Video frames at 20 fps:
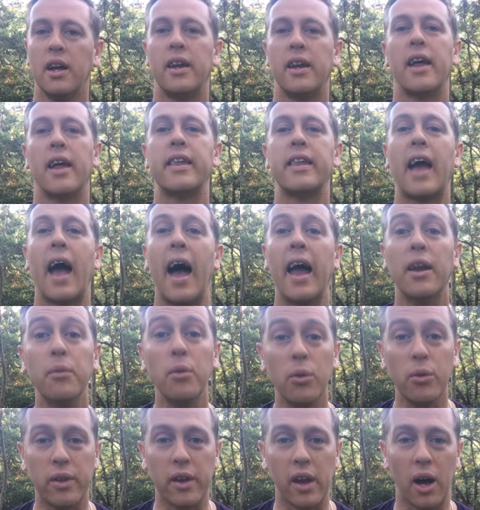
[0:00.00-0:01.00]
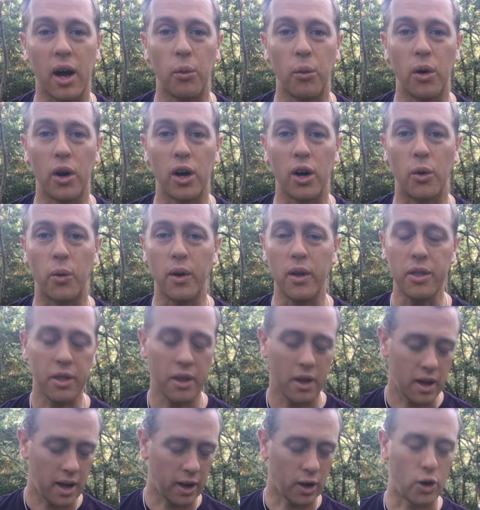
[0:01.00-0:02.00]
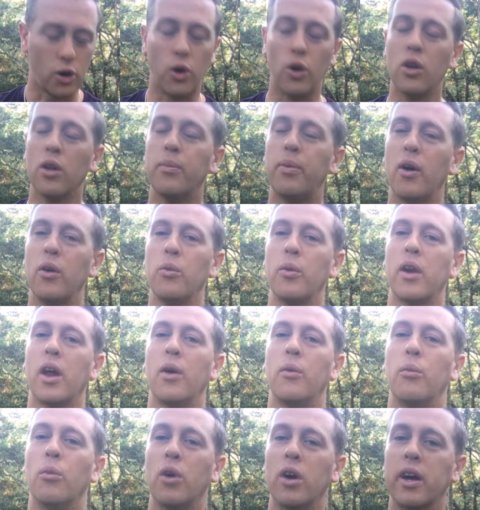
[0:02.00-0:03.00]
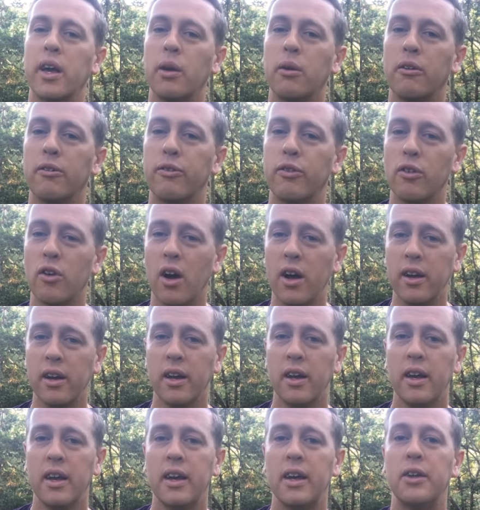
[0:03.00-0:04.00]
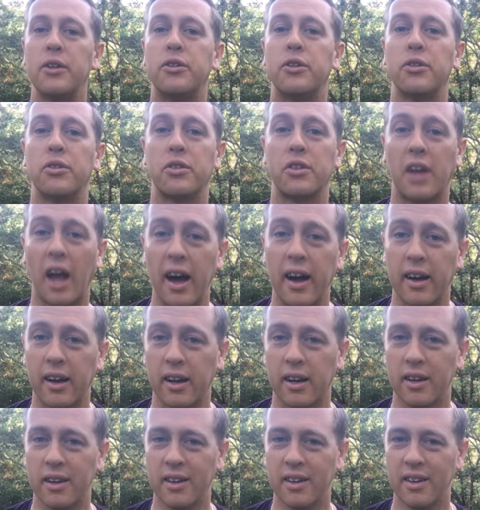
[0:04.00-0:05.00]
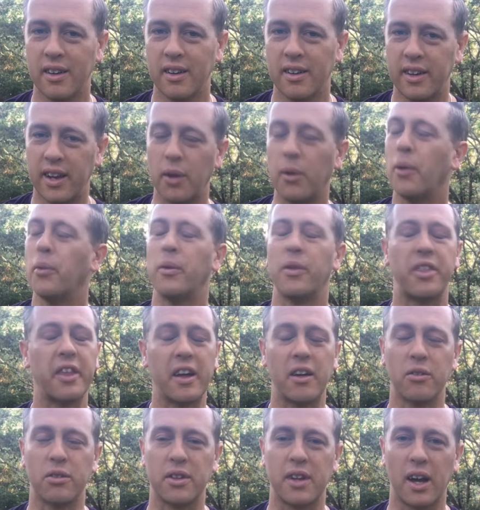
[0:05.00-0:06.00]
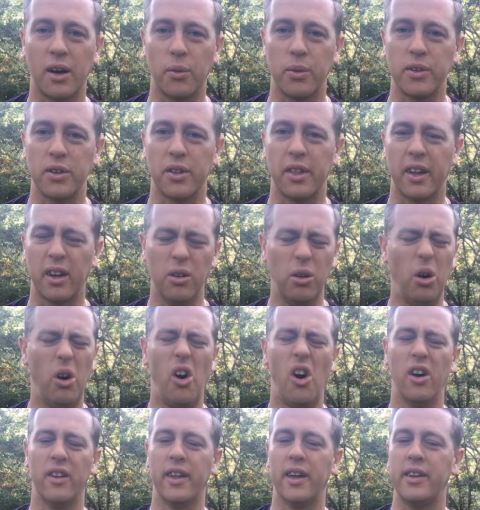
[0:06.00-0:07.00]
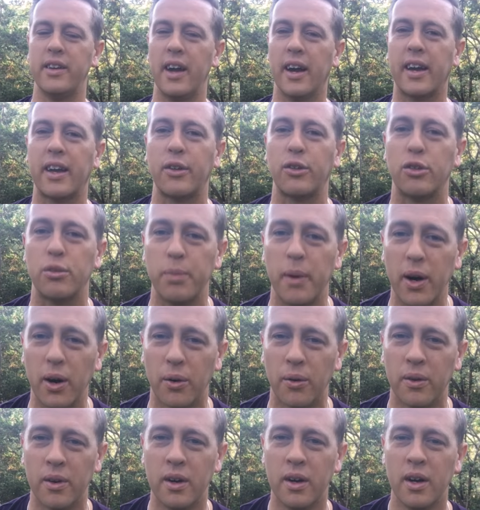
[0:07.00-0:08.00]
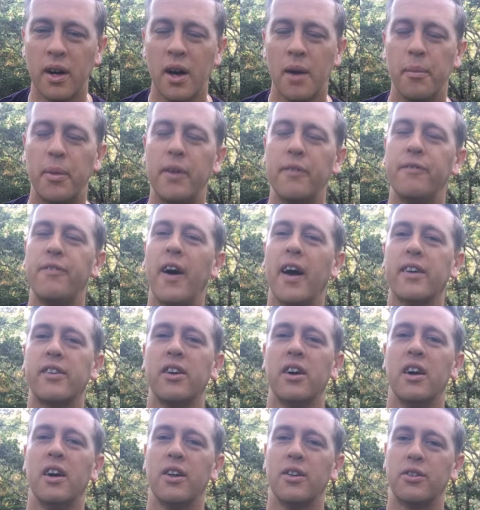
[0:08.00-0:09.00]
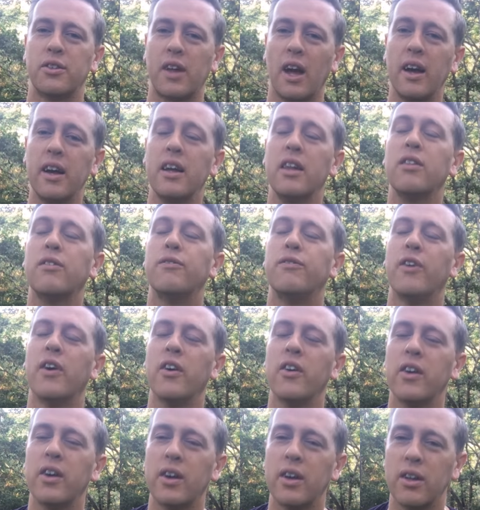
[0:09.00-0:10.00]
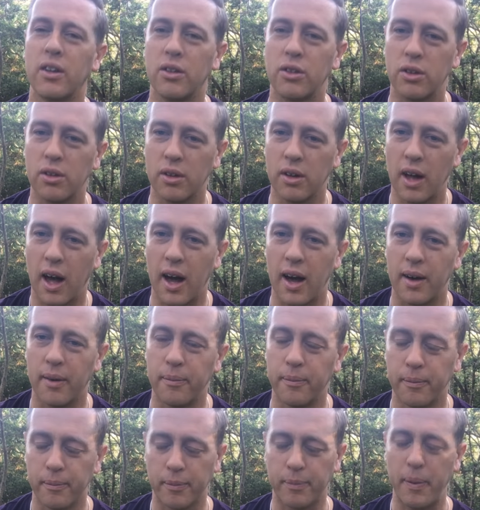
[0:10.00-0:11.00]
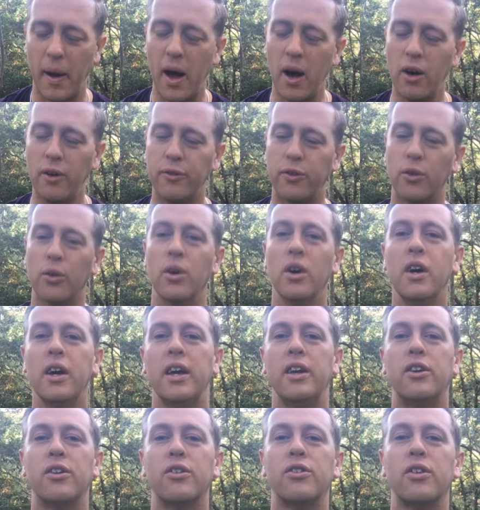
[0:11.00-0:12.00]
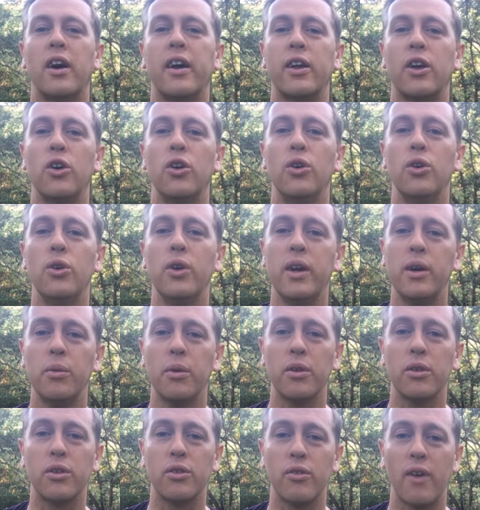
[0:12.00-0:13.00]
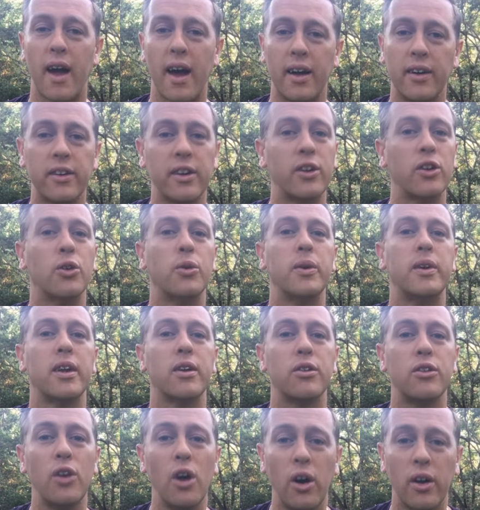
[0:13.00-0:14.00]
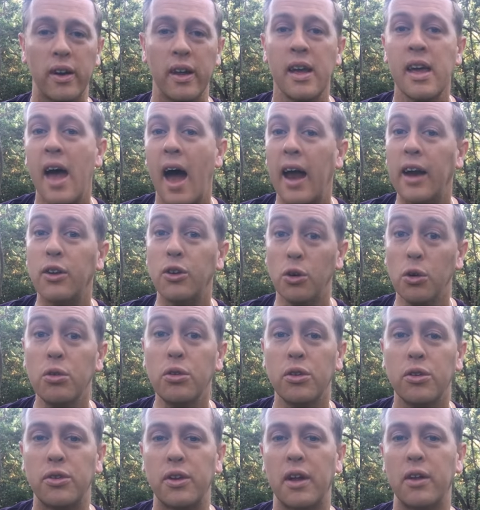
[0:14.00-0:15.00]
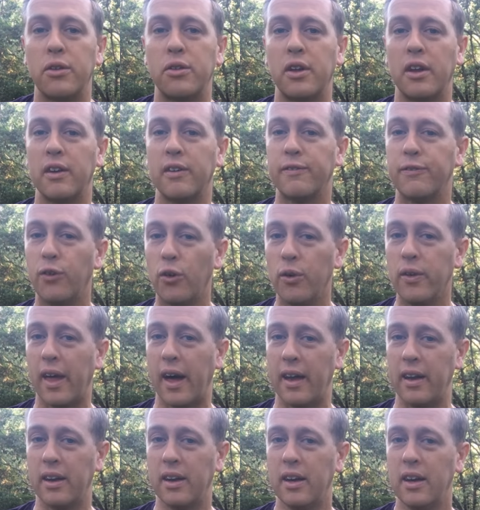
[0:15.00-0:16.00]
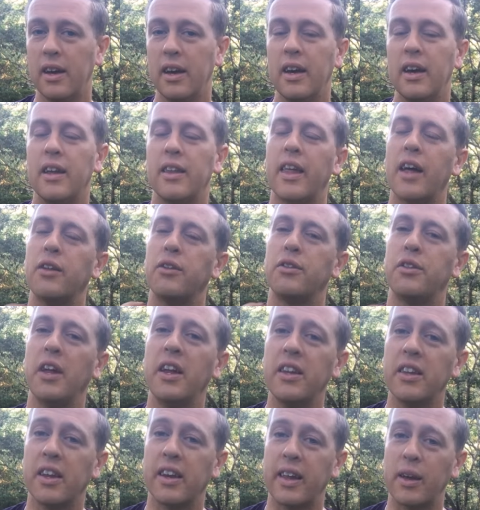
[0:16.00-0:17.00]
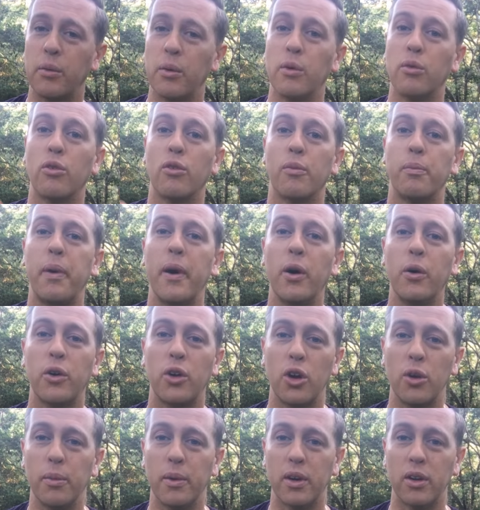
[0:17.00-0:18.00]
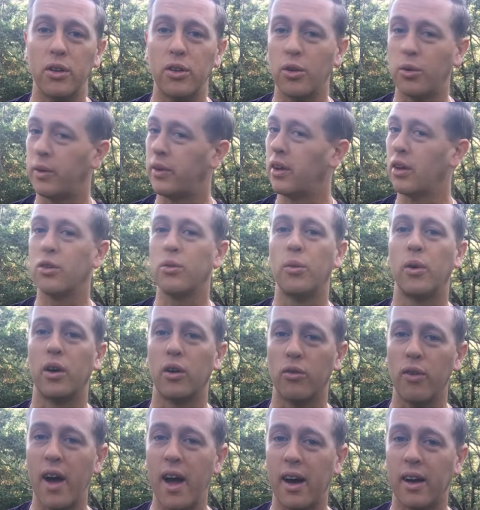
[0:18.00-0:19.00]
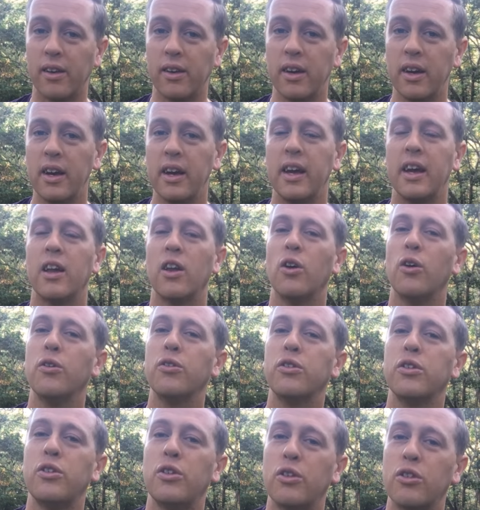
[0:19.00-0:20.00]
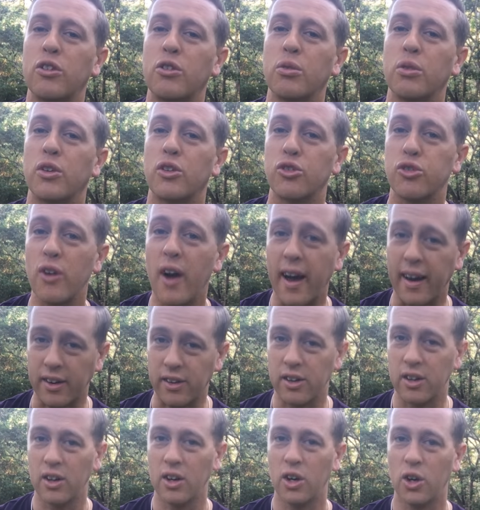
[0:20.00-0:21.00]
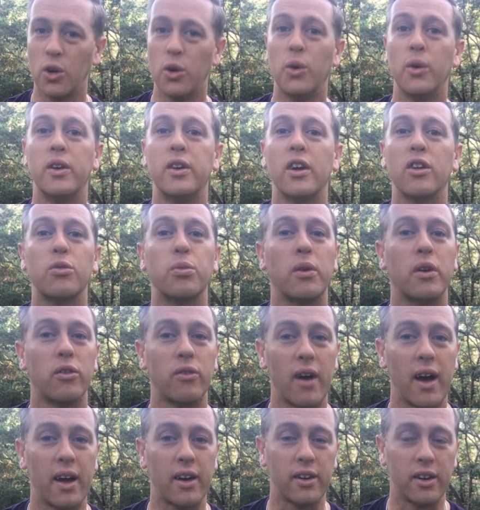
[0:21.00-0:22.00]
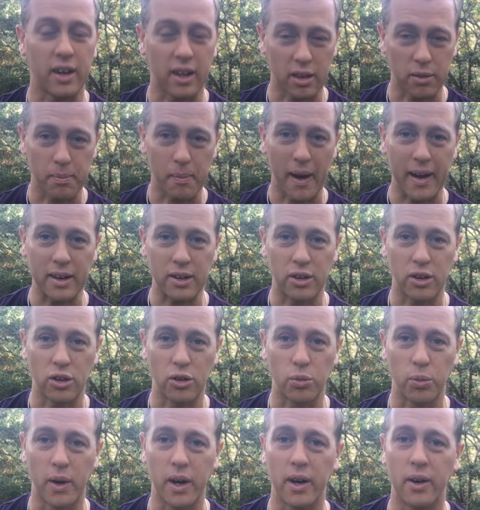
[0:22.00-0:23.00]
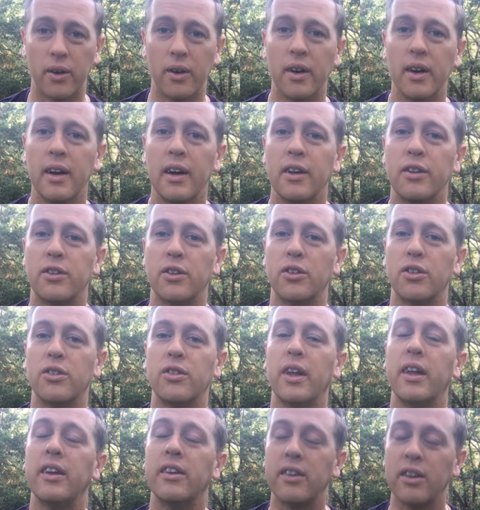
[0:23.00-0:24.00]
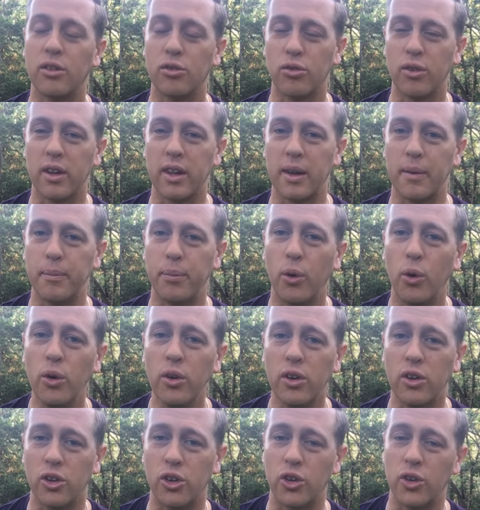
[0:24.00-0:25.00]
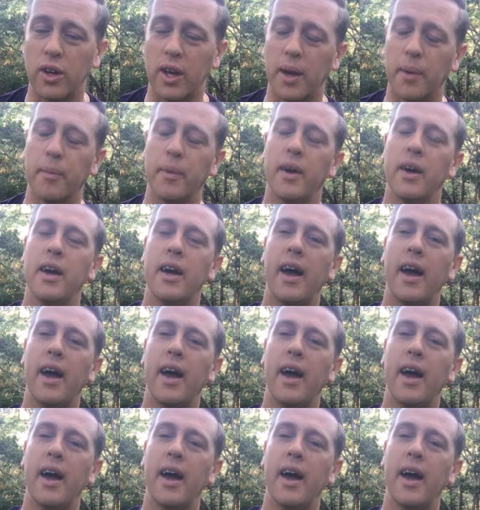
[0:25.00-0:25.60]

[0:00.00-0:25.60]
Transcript: Now the animal that I work with and call upon when I'm working with fluorite is the skunk. Now when we think of skunk, we just think, oh, that yucky smell. But in fact, skunk is very powerful in deciding who he wants around and who he does not, and uses that scent for that. That scent that he will repel humans who he doesn't want around, he'll also use to attract who he does want around and his mates as well. So scent is really important to him.